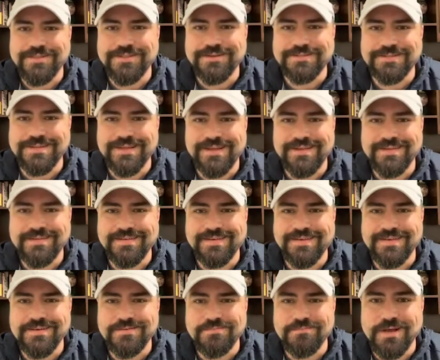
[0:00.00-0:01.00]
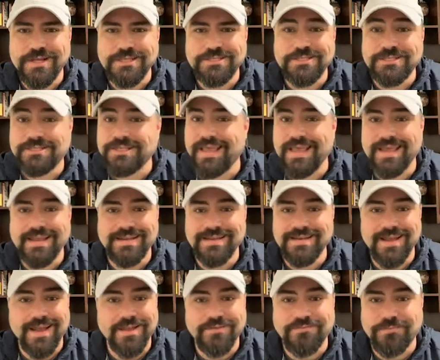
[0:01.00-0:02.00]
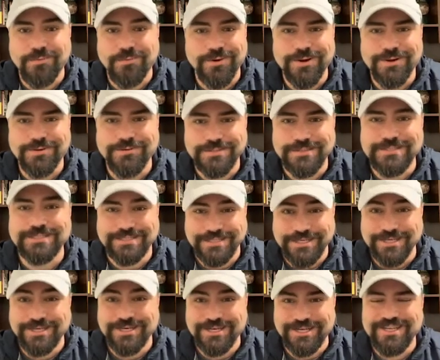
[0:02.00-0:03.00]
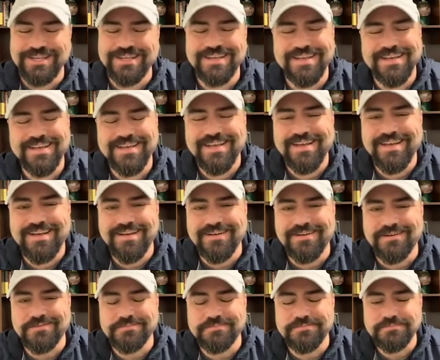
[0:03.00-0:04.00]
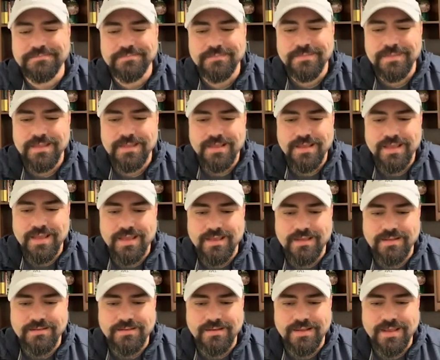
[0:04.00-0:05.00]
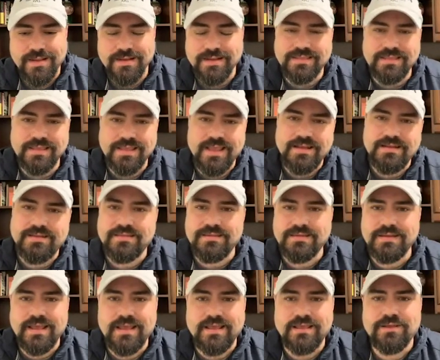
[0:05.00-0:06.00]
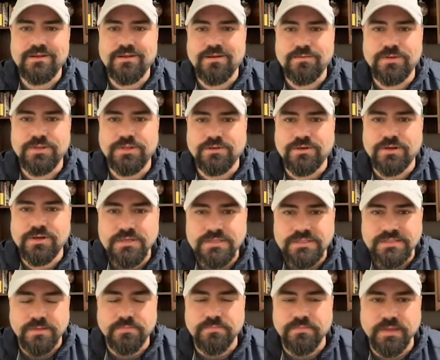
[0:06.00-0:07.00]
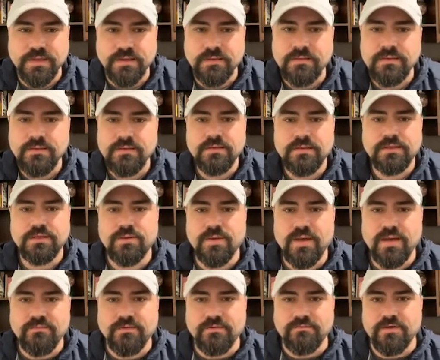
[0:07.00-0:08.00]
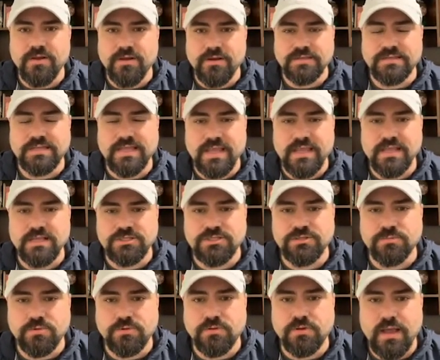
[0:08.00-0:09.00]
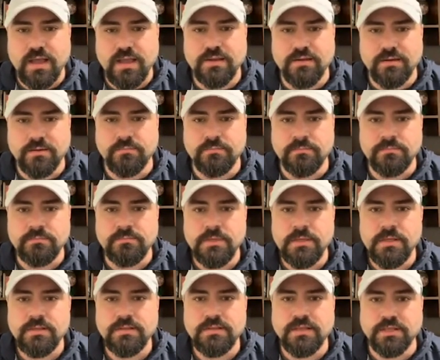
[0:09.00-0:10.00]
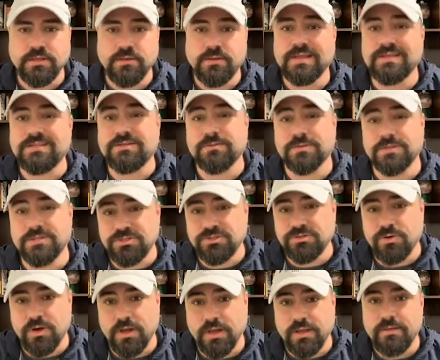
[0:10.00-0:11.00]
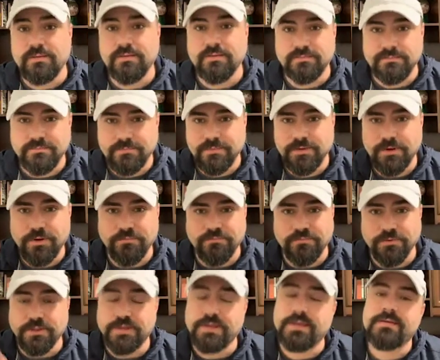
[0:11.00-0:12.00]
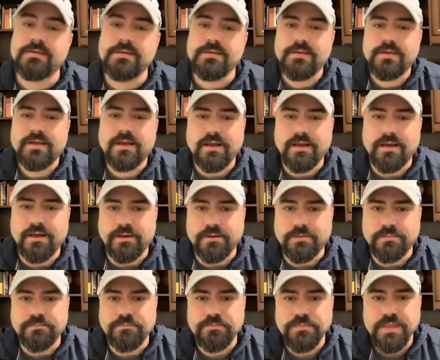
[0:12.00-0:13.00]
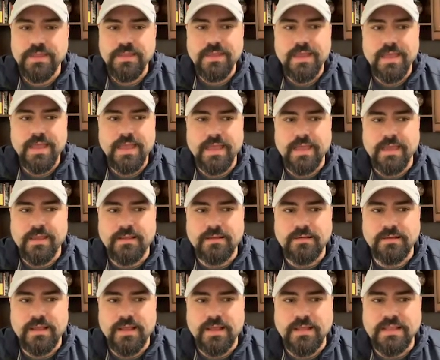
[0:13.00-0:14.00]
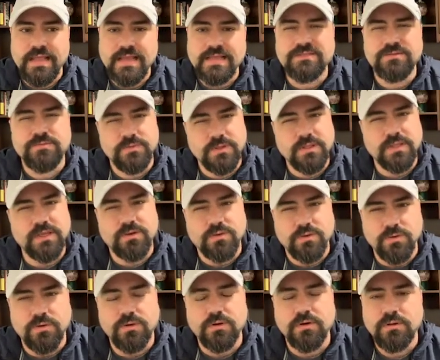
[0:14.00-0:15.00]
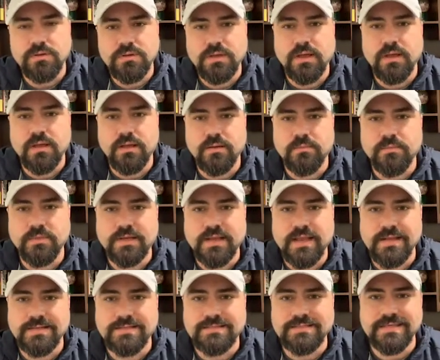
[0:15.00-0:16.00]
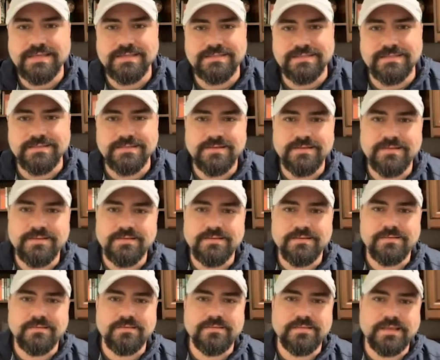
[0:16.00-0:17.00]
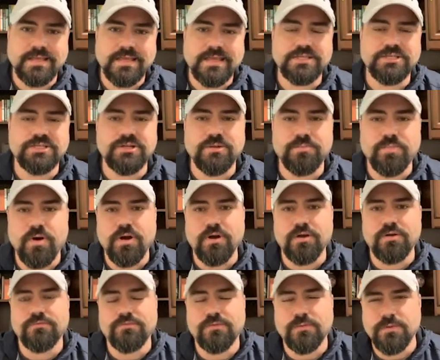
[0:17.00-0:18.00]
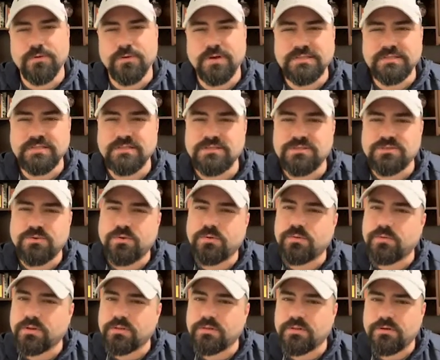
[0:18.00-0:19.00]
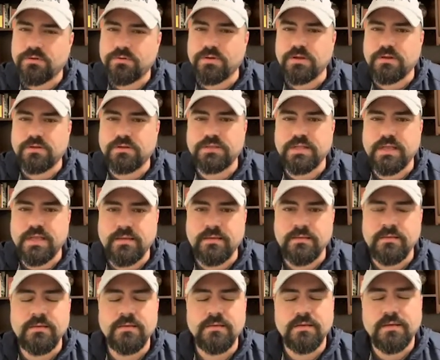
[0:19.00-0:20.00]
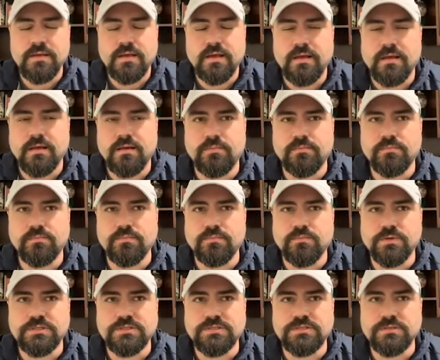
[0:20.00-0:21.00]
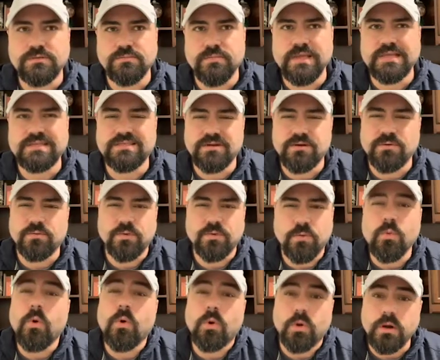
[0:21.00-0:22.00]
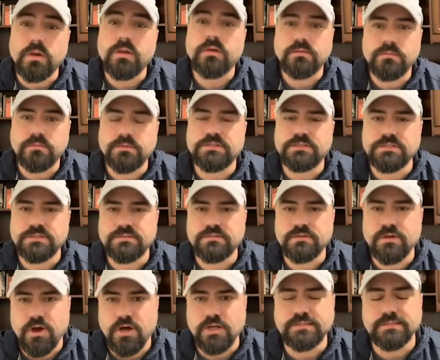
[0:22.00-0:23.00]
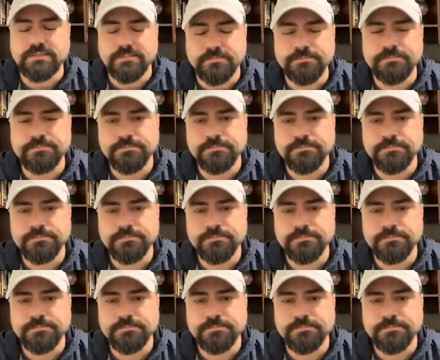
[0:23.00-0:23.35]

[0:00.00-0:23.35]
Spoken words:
There's not much to any knife work, which is good. And at the end of the day, when you cook something, you have a very tangible item that you get to enjoy, hopefully. And that's really cool. It kind of sets the kitchen apart from the rest of the schoolwork they're doing all day, which makes it a reward, which is awesome.